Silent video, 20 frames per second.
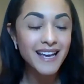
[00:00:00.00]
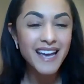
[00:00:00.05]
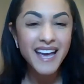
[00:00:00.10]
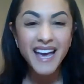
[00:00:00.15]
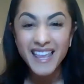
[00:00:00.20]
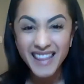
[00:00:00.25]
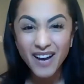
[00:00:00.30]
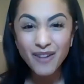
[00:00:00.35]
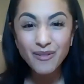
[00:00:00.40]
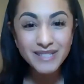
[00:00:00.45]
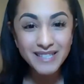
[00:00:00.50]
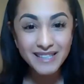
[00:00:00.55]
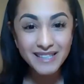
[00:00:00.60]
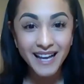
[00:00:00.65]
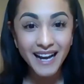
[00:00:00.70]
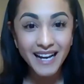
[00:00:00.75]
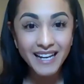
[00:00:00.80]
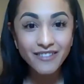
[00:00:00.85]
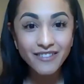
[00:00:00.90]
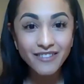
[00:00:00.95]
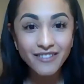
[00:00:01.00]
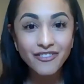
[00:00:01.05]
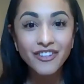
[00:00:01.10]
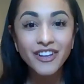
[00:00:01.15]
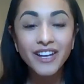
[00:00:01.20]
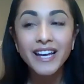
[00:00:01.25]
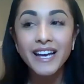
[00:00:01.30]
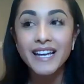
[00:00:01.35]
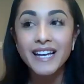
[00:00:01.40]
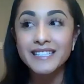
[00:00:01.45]
And that was life
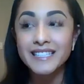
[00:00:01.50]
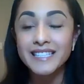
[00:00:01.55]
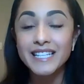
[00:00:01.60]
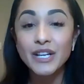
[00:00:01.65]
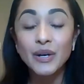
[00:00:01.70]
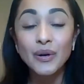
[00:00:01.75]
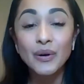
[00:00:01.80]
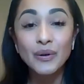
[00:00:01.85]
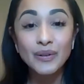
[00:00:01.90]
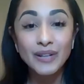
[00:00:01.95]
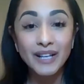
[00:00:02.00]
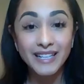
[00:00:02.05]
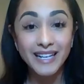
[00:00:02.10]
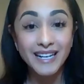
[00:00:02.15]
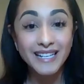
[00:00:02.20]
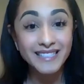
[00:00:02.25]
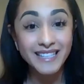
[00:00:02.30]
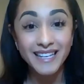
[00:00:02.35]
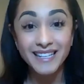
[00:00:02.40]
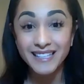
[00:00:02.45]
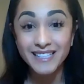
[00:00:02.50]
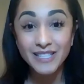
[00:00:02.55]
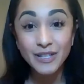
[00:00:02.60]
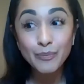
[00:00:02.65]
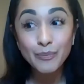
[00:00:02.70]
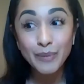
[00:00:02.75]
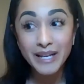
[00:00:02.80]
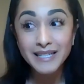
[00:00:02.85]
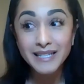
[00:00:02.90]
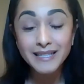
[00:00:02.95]
until, like I said, until
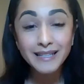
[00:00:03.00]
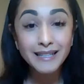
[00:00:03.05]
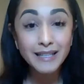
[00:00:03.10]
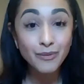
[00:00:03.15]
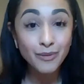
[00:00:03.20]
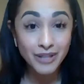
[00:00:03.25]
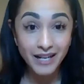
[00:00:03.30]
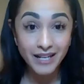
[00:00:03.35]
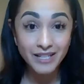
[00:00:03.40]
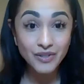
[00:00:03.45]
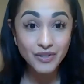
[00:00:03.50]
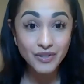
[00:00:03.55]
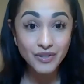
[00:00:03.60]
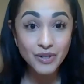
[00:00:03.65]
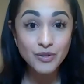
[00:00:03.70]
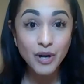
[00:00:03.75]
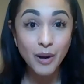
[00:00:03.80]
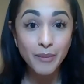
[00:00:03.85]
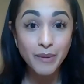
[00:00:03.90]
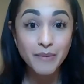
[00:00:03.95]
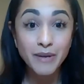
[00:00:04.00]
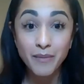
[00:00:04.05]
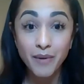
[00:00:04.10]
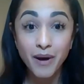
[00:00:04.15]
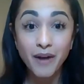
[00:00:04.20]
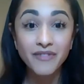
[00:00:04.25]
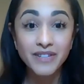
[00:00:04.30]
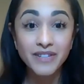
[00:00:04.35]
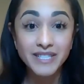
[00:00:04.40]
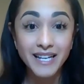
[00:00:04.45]
basically when I started dropping him
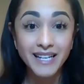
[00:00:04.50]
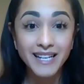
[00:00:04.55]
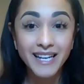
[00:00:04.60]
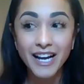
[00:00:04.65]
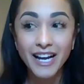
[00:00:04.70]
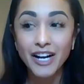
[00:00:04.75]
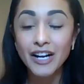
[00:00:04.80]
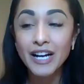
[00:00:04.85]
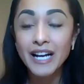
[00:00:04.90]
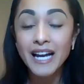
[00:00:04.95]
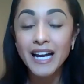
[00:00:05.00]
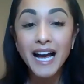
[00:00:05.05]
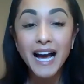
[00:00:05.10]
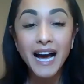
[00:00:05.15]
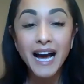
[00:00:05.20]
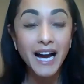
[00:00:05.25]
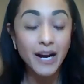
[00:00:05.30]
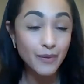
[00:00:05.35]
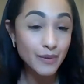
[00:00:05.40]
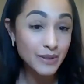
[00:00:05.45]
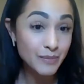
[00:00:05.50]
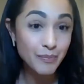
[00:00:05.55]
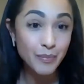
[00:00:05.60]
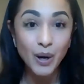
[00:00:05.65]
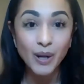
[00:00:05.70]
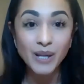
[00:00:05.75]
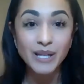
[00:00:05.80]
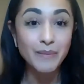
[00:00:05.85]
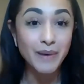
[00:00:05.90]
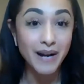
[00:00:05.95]
off at daycare, I was
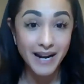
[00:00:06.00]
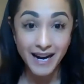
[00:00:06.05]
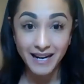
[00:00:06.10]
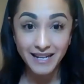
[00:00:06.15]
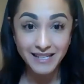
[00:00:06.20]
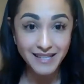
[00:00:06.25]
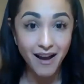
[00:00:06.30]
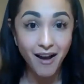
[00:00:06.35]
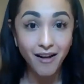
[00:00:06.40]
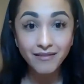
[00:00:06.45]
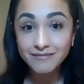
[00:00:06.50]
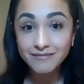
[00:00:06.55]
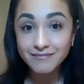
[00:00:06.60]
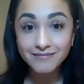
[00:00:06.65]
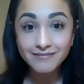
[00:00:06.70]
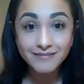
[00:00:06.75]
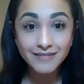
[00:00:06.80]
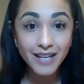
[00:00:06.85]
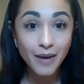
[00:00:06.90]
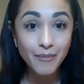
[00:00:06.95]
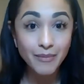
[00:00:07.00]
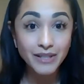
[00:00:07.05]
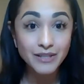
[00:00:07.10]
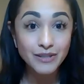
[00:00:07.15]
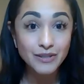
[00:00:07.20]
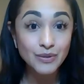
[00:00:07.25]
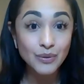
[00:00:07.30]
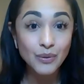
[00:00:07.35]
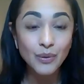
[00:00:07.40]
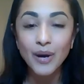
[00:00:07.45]
bawling my eyes out coming to
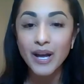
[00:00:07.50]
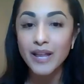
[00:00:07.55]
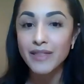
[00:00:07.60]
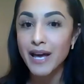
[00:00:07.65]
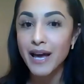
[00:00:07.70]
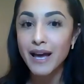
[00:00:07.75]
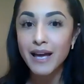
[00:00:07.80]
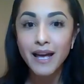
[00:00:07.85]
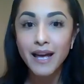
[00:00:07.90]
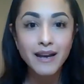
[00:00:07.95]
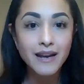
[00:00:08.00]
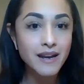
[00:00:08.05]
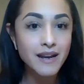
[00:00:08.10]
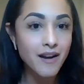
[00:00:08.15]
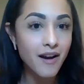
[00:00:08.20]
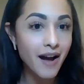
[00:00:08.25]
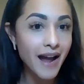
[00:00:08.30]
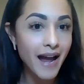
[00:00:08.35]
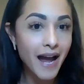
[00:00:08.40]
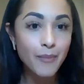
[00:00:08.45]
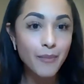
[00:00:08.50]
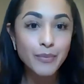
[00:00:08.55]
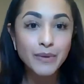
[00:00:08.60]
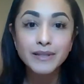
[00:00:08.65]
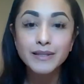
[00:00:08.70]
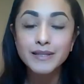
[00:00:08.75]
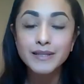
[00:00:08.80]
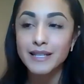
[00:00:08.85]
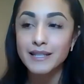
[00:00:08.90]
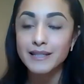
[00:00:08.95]
school. And that had not happened
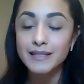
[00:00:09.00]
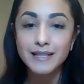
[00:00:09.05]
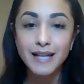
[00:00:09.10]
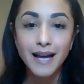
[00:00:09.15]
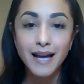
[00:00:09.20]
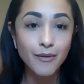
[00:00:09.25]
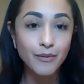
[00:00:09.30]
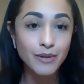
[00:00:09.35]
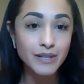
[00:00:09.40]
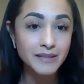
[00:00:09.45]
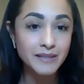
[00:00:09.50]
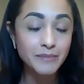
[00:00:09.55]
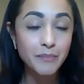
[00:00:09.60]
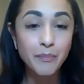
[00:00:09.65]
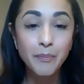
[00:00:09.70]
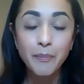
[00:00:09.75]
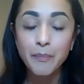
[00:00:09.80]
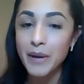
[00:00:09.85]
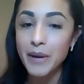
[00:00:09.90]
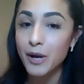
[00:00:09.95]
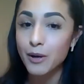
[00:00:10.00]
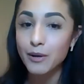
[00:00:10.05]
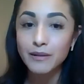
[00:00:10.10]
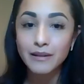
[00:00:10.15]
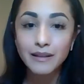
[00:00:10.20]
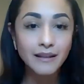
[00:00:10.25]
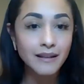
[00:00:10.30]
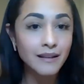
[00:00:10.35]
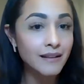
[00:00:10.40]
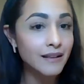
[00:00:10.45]
since I was
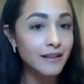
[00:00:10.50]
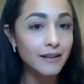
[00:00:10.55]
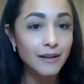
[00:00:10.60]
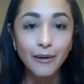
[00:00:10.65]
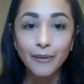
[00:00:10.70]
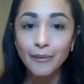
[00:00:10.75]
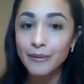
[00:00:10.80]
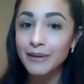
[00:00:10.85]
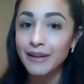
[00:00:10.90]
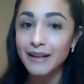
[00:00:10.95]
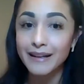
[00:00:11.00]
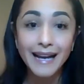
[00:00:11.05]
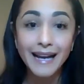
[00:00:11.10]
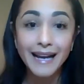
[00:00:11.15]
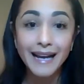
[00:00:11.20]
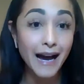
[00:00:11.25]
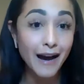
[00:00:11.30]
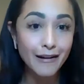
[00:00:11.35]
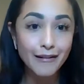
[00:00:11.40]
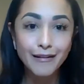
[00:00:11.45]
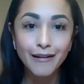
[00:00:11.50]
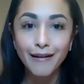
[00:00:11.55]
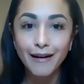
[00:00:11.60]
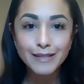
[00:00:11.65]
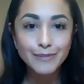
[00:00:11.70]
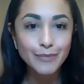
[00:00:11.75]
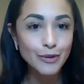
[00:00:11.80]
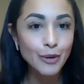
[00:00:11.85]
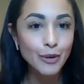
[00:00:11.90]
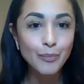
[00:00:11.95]
barely, like out of the
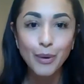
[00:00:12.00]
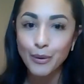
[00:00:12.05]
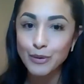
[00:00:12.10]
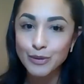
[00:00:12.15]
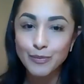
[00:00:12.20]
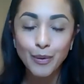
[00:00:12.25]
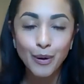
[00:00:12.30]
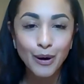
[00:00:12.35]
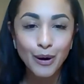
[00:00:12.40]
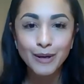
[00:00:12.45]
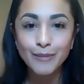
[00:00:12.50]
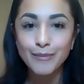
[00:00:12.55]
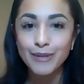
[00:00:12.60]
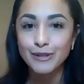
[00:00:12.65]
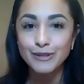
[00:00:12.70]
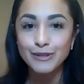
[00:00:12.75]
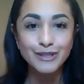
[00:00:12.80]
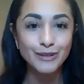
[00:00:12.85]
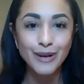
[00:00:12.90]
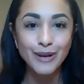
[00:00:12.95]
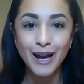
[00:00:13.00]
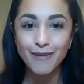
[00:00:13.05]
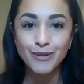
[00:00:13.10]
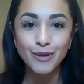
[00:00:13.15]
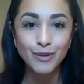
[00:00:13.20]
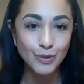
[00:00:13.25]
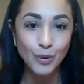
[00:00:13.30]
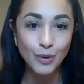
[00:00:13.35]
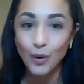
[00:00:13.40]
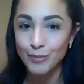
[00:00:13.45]
hospital postpartum, and you still have
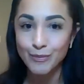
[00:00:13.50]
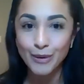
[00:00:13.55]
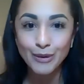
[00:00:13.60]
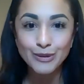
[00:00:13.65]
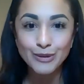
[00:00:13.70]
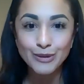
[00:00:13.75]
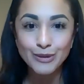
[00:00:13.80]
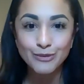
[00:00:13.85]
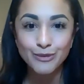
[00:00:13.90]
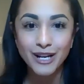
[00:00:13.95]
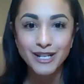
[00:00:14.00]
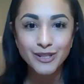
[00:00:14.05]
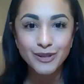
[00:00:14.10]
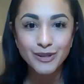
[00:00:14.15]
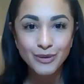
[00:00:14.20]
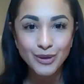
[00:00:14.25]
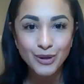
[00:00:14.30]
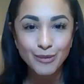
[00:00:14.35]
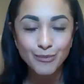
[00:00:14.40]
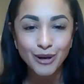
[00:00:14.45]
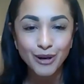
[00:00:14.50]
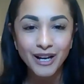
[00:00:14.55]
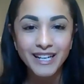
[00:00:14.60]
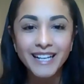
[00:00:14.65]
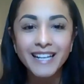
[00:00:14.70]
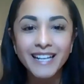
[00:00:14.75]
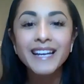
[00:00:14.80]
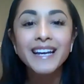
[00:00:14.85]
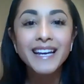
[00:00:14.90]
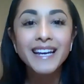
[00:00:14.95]
those hormones raging through your body.
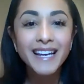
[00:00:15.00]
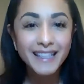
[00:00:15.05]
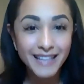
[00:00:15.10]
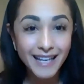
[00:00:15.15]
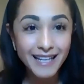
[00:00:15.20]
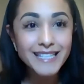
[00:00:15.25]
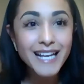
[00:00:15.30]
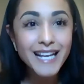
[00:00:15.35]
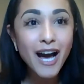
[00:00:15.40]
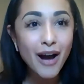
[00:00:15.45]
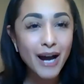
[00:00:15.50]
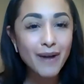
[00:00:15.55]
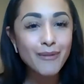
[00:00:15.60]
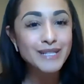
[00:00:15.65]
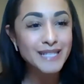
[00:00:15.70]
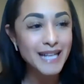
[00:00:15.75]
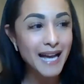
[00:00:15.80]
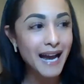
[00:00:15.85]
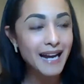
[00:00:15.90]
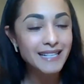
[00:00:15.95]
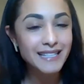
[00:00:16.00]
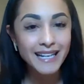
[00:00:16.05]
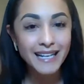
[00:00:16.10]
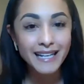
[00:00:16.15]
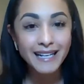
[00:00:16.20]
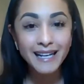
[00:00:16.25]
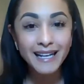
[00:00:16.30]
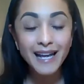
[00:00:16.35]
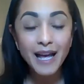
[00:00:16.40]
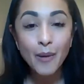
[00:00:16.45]
That's how I was
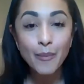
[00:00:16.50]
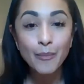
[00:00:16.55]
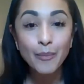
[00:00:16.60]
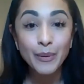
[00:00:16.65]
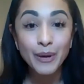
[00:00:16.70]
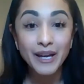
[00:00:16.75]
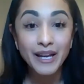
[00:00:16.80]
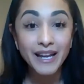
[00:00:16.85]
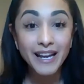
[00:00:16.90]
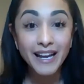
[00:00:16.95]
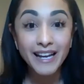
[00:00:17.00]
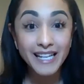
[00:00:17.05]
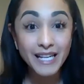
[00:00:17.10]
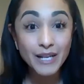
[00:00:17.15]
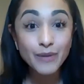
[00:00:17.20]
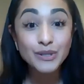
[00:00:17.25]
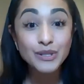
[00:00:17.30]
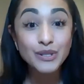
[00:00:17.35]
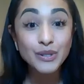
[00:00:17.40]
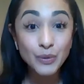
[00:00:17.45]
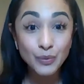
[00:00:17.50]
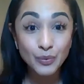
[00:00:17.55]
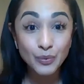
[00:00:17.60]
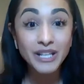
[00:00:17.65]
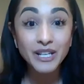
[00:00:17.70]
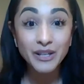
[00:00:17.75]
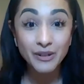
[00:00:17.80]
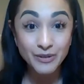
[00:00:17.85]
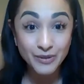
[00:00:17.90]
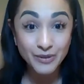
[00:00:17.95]
acting. But he was 3
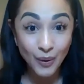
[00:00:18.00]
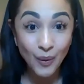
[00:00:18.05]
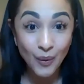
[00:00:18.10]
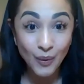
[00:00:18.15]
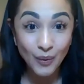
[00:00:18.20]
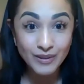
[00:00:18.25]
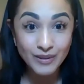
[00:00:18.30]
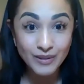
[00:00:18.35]
years old.